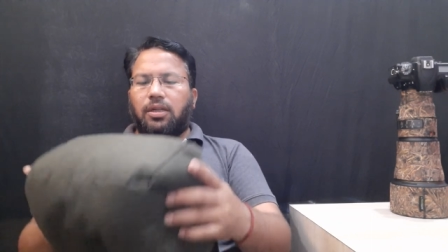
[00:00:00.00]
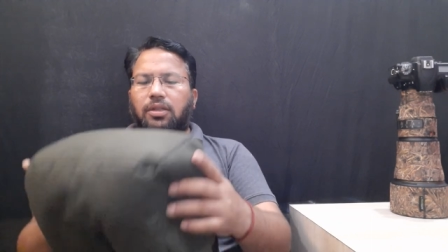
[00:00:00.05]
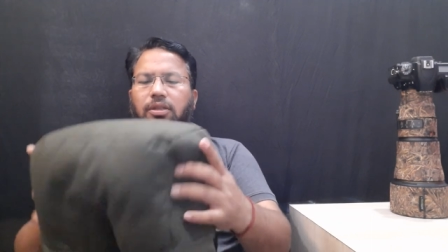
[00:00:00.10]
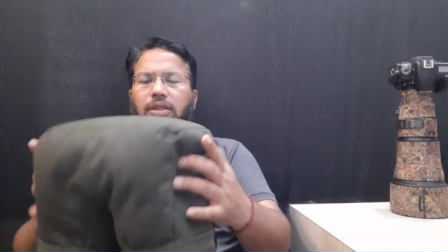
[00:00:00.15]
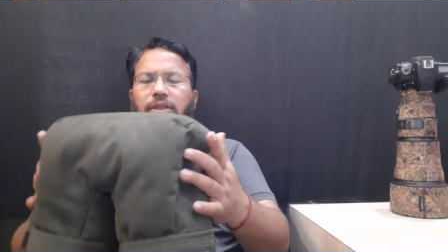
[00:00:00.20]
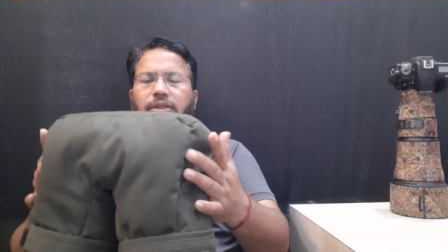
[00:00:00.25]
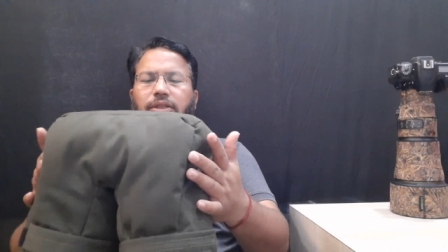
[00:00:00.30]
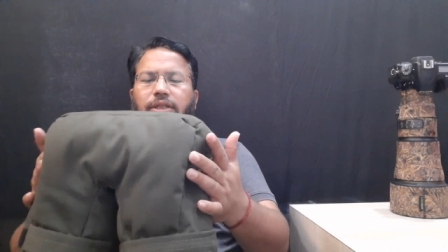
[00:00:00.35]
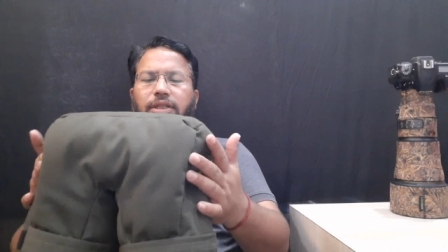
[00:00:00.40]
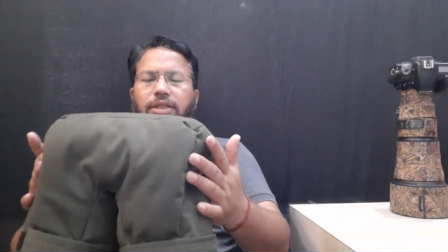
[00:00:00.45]
The
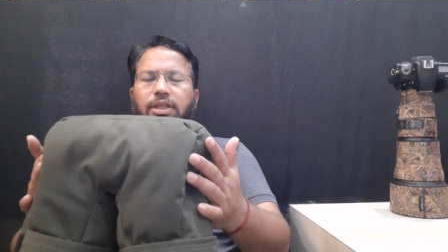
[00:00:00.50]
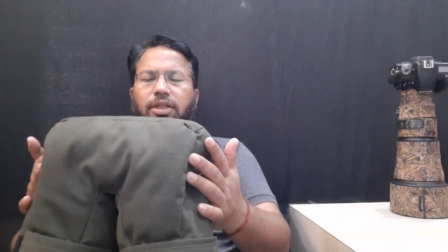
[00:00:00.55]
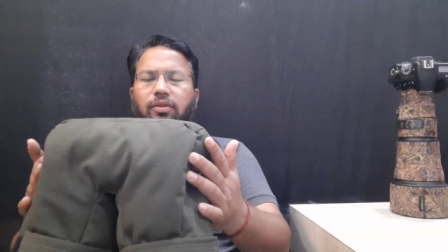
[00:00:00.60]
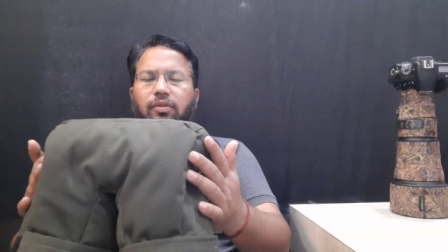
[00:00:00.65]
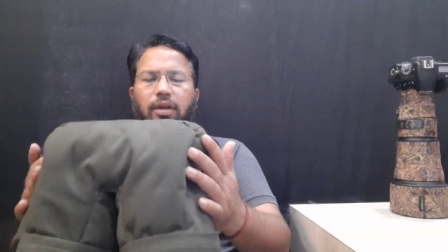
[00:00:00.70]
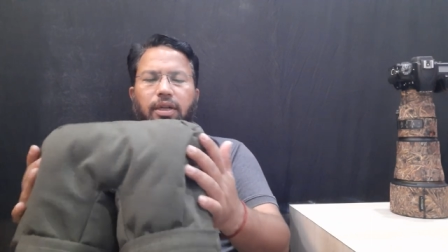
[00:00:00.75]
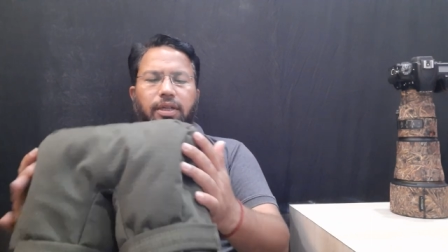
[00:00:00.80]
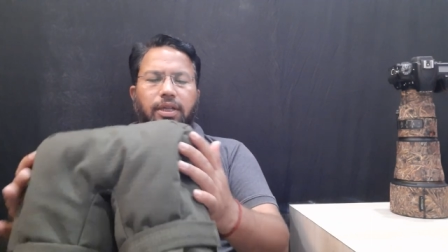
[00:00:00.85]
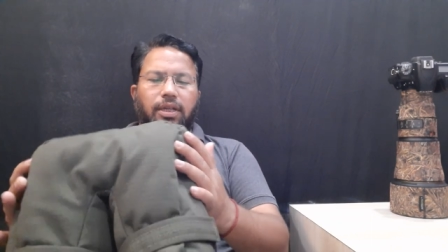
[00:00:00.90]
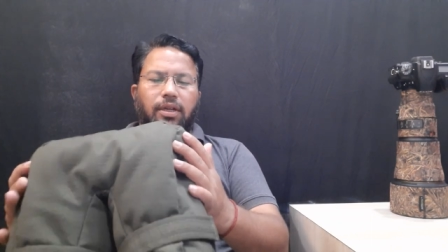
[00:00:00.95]
stitching
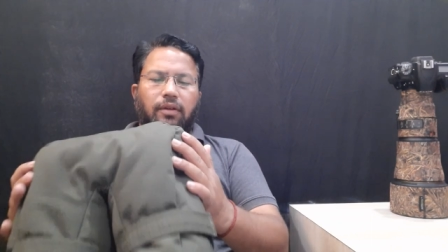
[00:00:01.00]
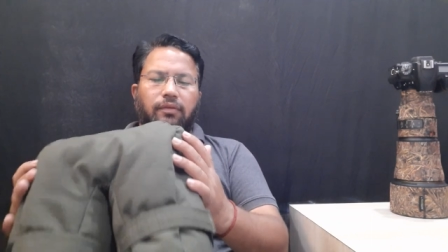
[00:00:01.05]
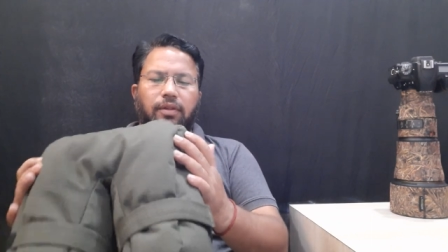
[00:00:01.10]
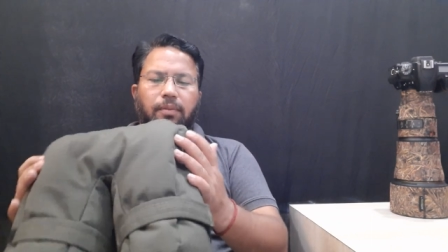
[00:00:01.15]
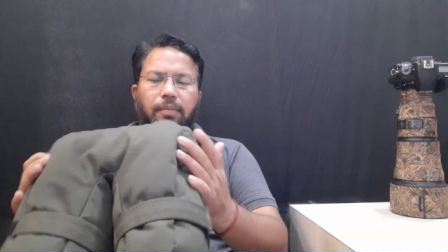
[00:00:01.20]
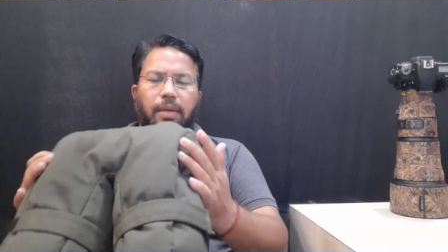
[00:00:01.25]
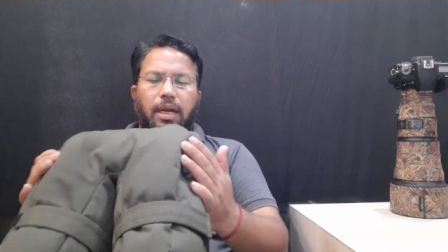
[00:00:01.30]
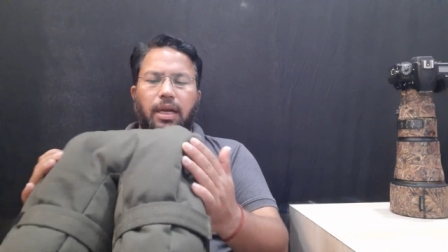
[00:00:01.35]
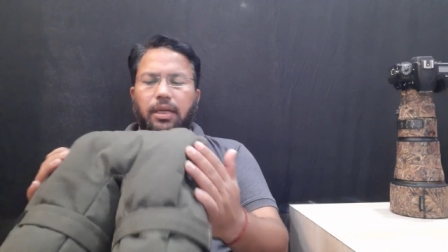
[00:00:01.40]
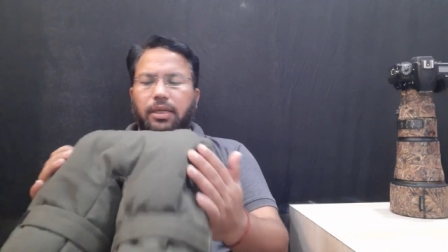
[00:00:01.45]
quality of the
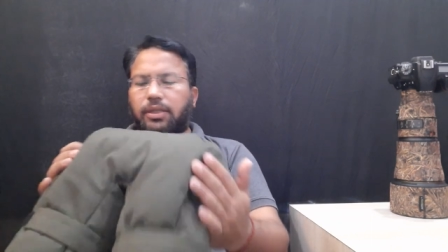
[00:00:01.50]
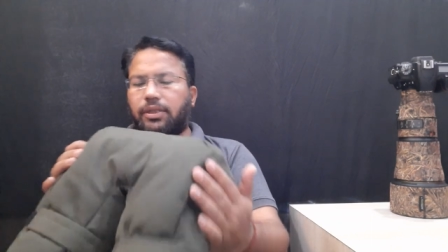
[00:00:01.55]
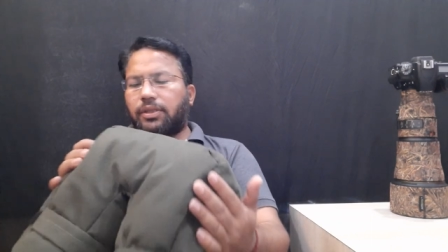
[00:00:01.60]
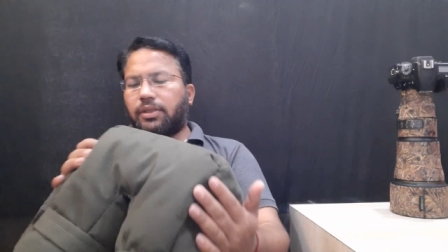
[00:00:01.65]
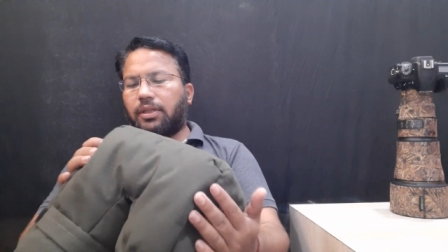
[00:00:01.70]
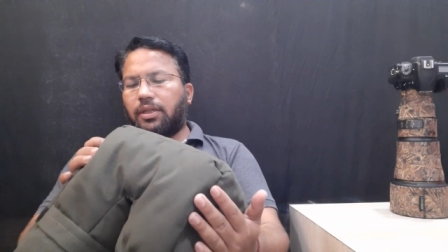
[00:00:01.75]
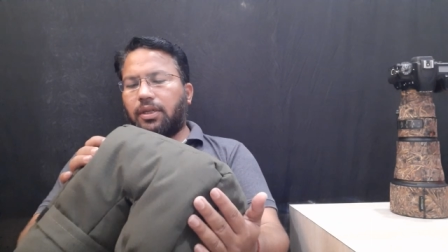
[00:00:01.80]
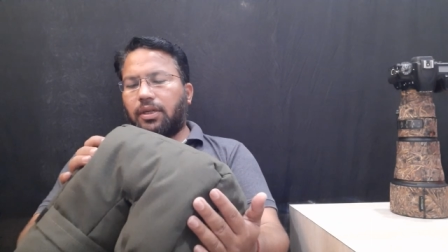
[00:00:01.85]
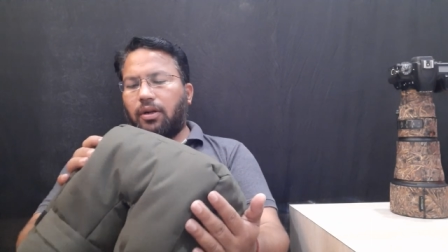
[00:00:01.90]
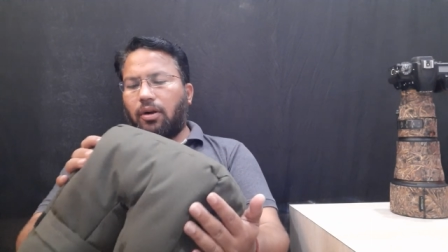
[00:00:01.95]
bags
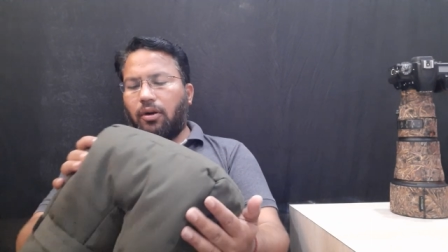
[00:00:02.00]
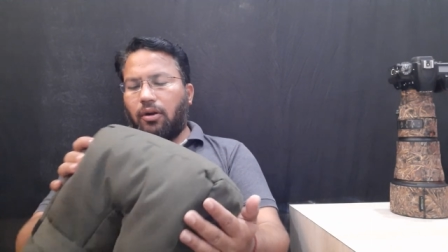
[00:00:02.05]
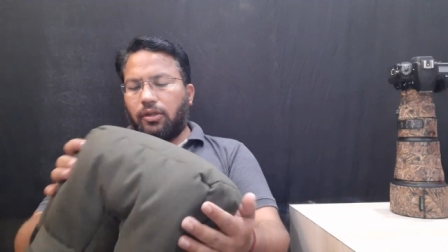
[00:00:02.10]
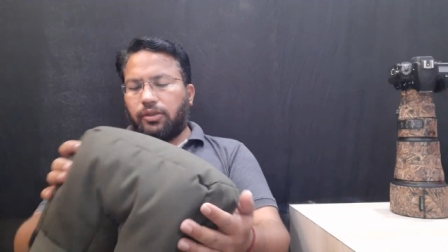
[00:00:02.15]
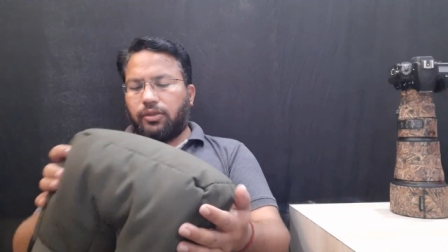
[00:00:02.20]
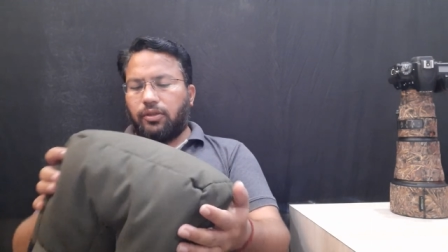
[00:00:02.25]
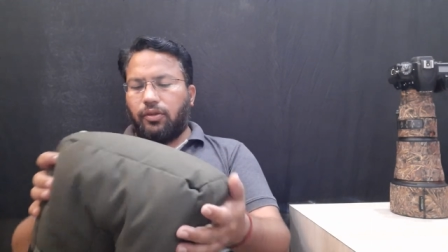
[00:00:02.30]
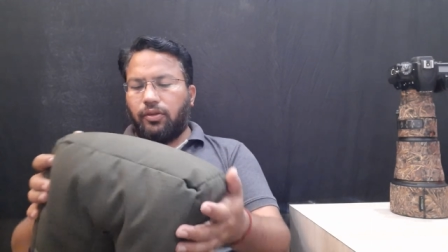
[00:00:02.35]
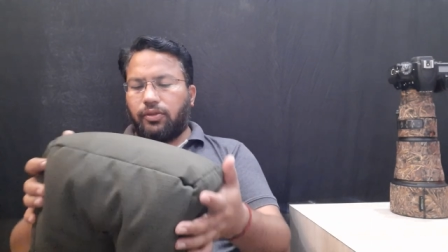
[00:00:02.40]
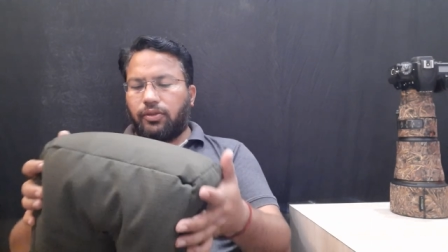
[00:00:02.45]

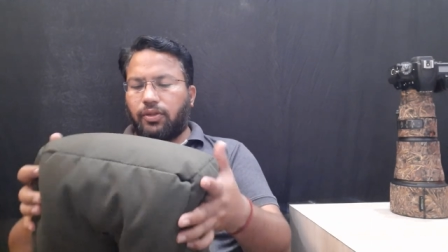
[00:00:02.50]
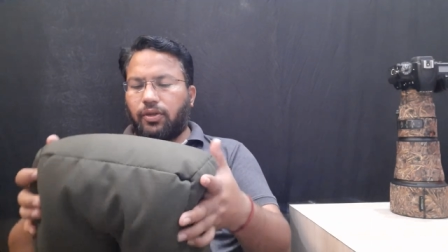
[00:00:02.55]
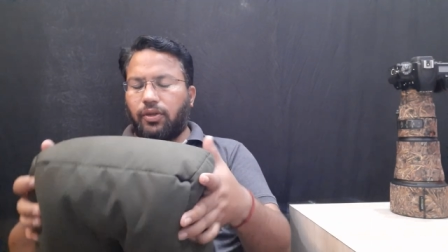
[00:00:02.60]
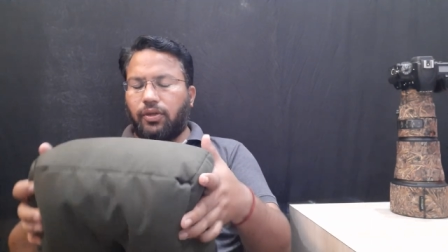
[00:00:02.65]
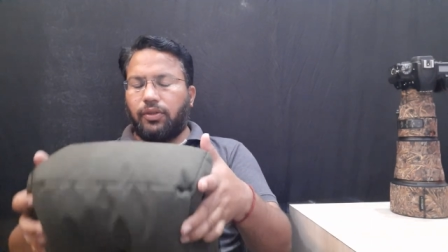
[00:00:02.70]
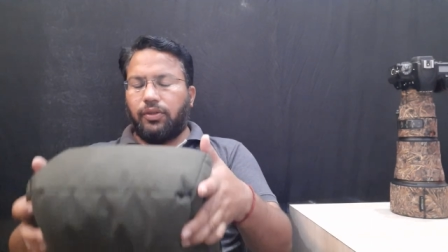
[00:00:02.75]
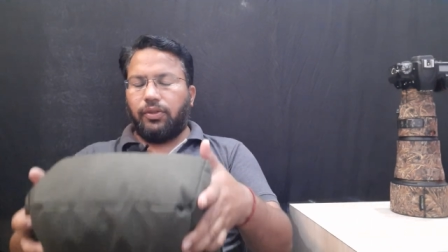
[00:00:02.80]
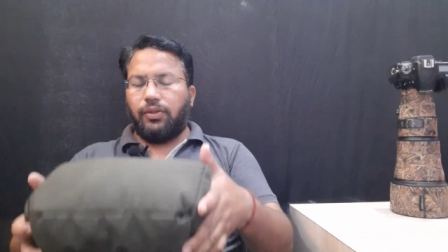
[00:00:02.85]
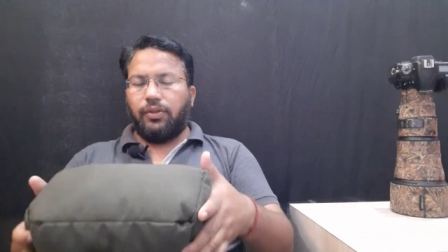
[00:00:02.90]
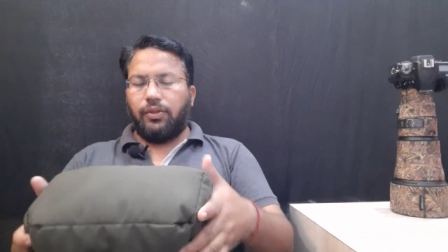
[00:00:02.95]
also looks
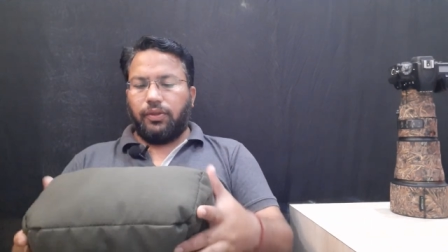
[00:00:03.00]
good,